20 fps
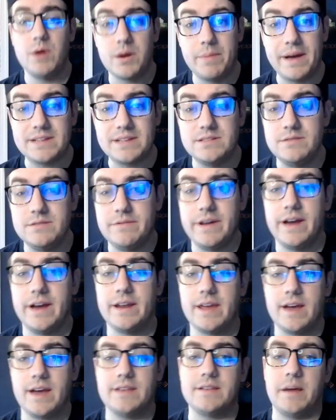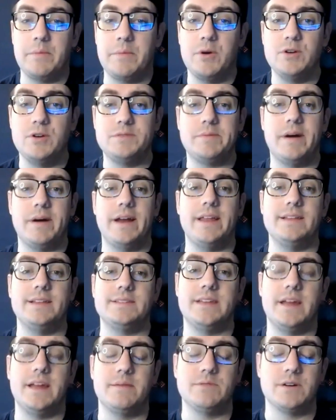Welcome back to the reality, guys. I'm your host, Brian,
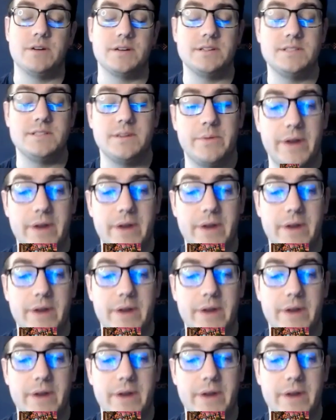and today I'm talking to